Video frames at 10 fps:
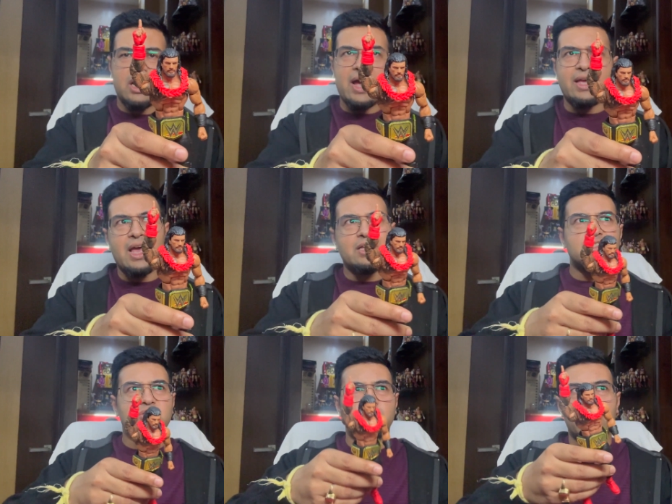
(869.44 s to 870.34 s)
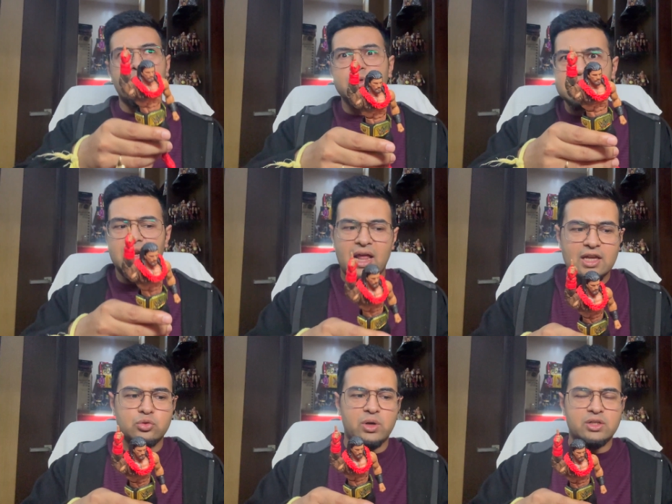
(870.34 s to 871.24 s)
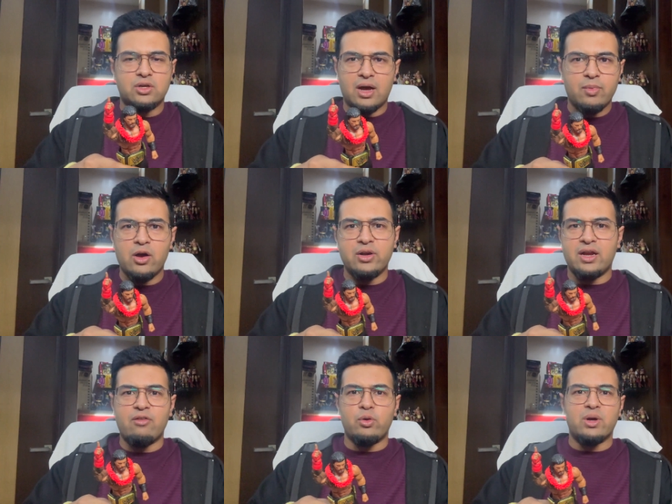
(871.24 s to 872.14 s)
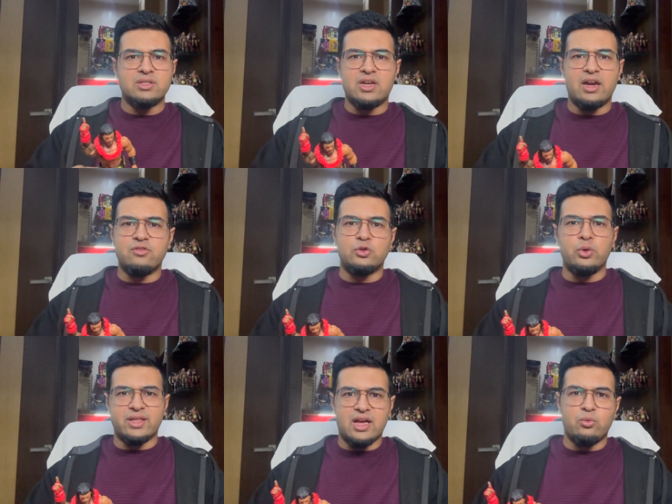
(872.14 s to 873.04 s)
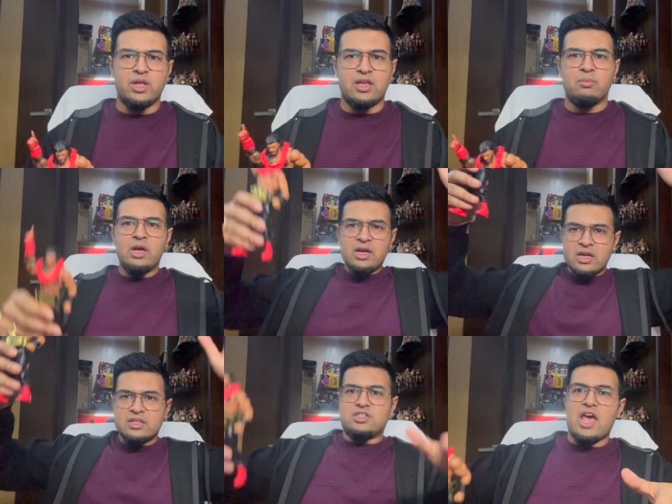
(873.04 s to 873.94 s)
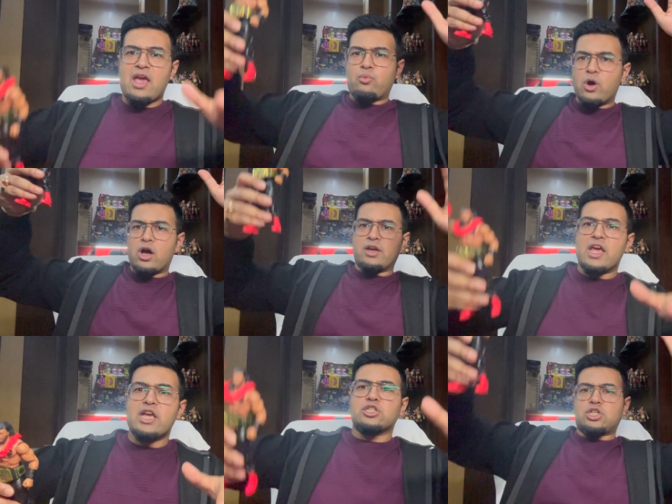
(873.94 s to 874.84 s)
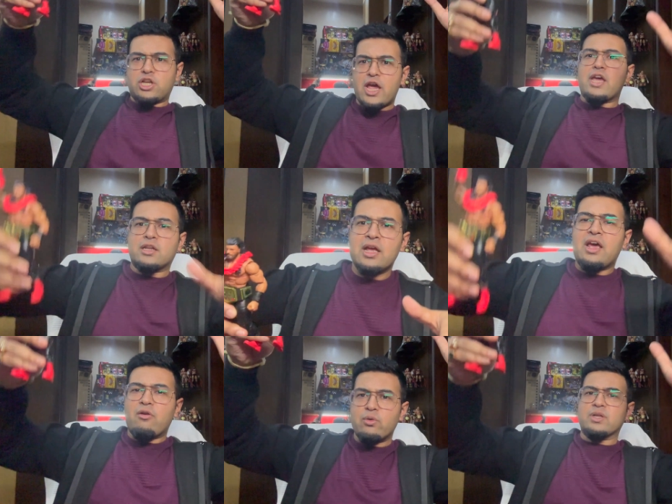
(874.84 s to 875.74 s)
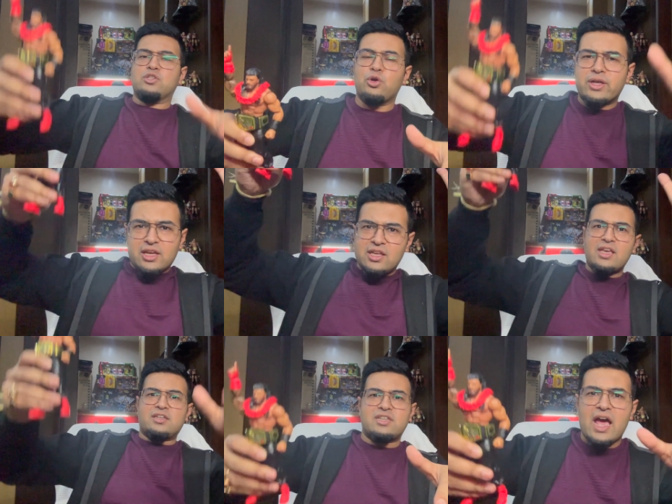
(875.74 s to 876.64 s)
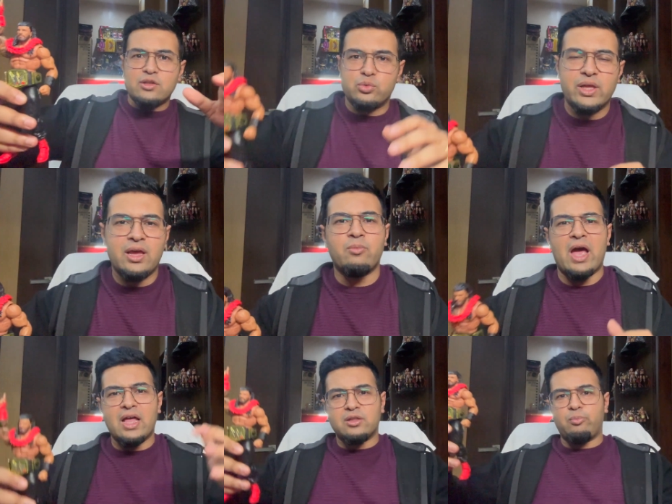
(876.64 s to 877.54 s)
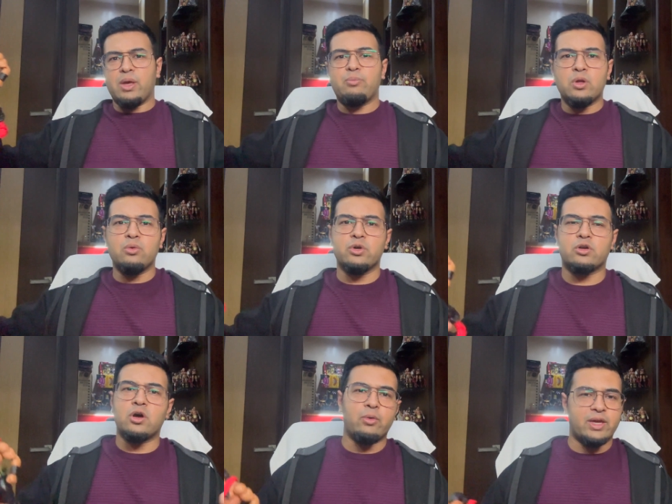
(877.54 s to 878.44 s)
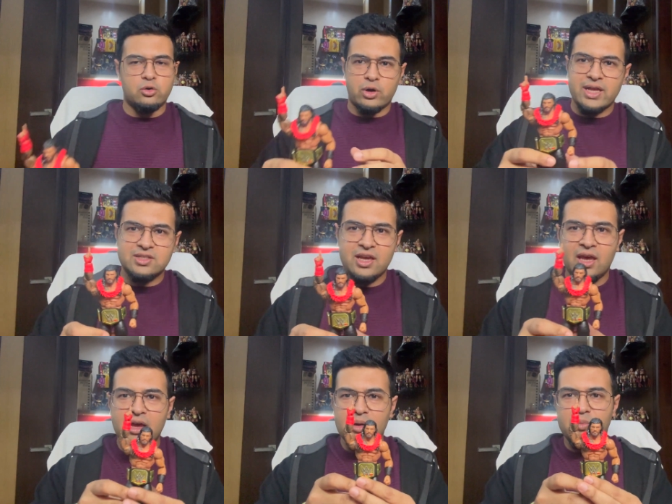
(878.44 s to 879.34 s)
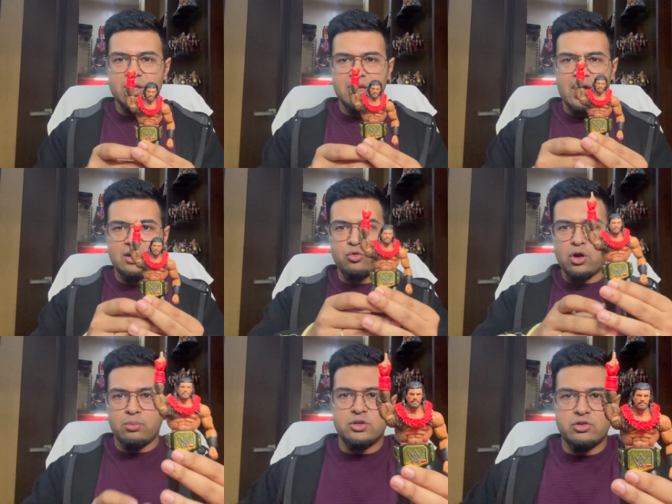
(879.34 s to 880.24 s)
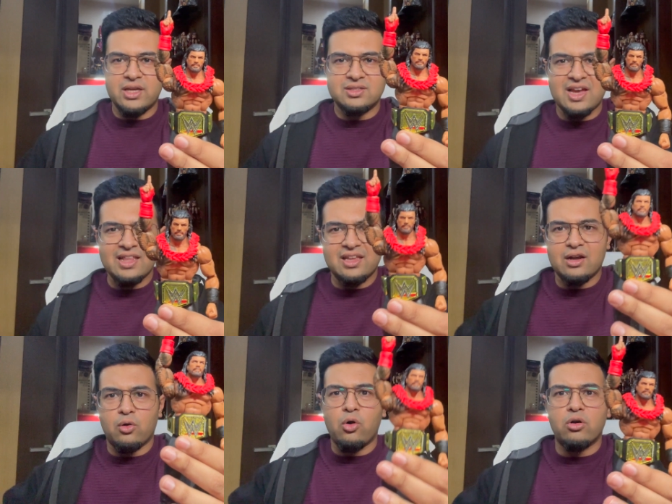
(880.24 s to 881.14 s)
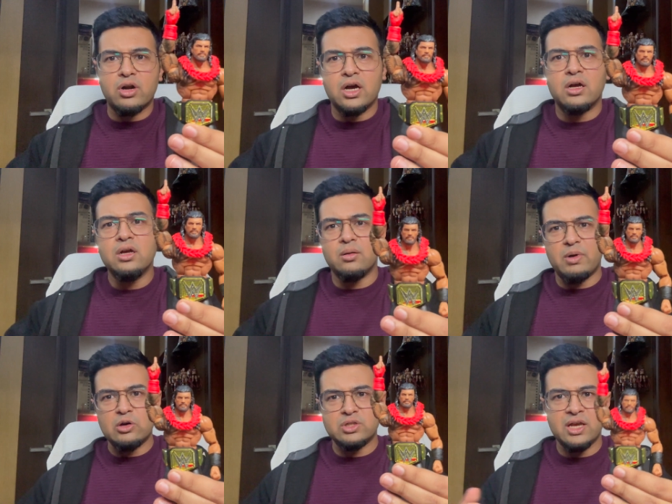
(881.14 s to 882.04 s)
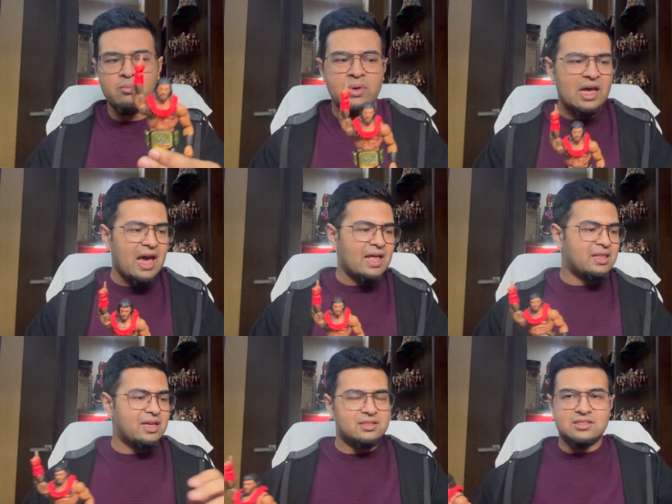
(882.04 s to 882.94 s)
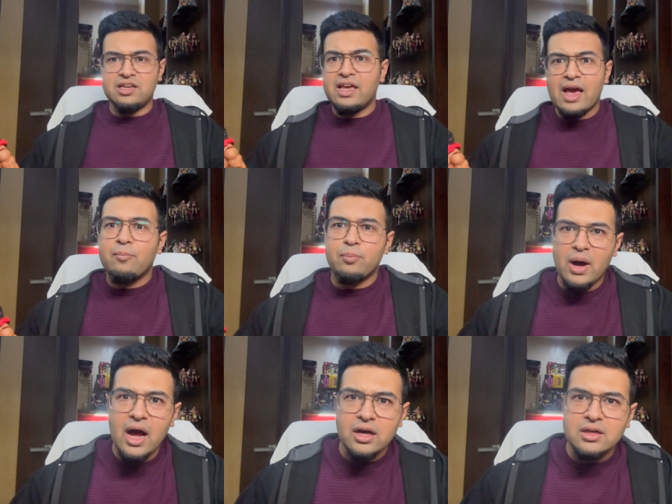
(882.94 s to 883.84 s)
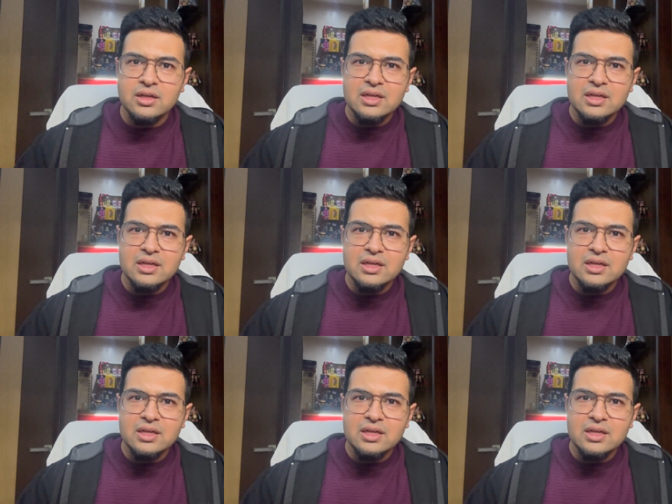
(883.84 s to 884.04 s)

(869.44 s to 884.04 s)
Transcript: I guess Jey was the last one to come out, and everyone's kind of doing that with him. Day one-ish, yeet! Everyone's doing the yeet dance with him, and the people were going crazy. But then Roman Reigns had that aura about him. And then CM Punk,